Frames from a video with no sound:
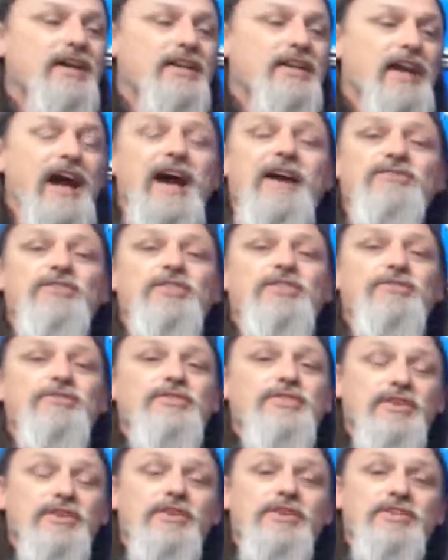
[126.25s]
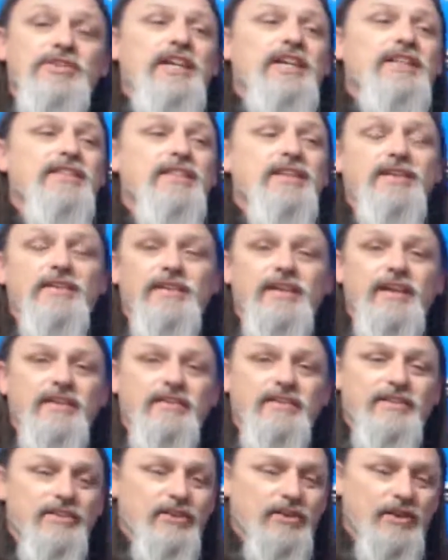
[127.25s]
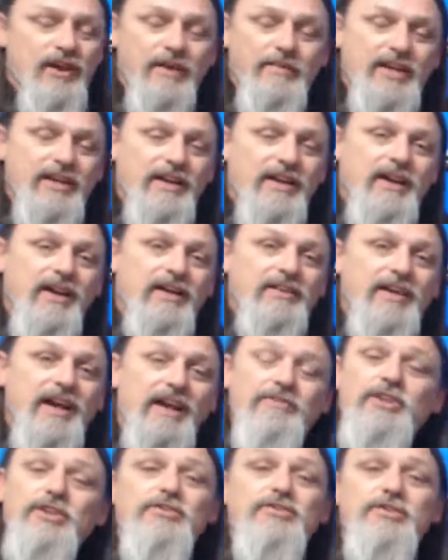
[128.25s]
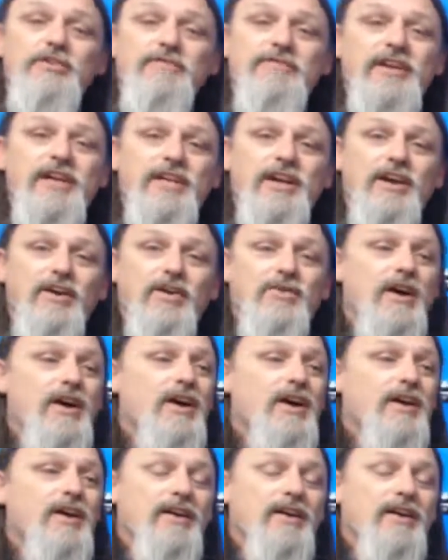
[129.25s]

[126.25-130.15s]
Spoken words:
You have to do the search you have to do your video